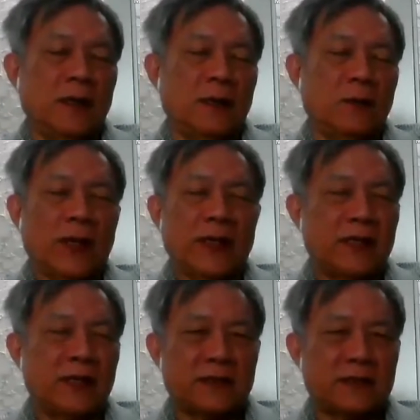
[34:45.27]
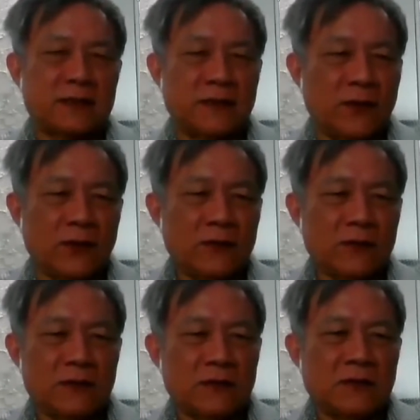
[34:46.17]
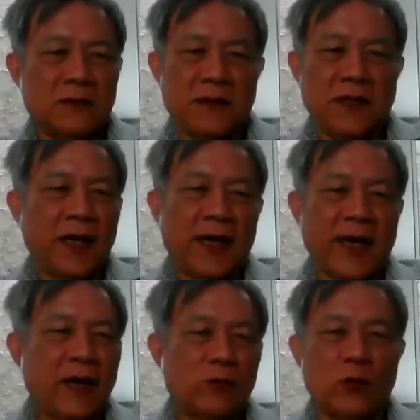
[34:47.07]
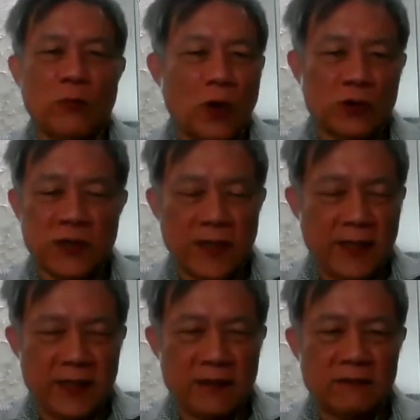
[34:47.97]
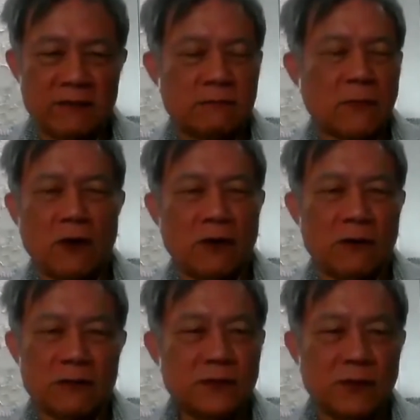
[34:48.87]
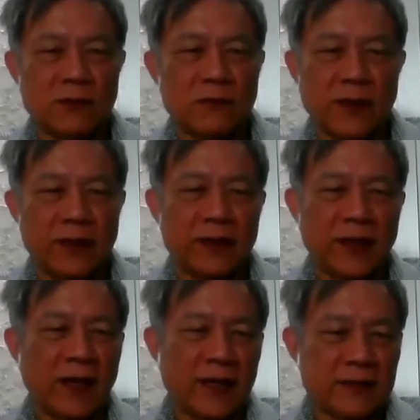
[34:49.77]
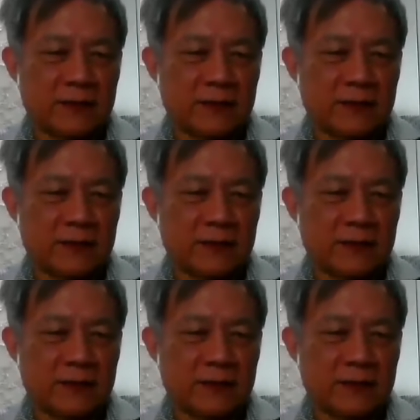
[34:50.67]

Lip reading: Whether it's they like aero modeling, or they like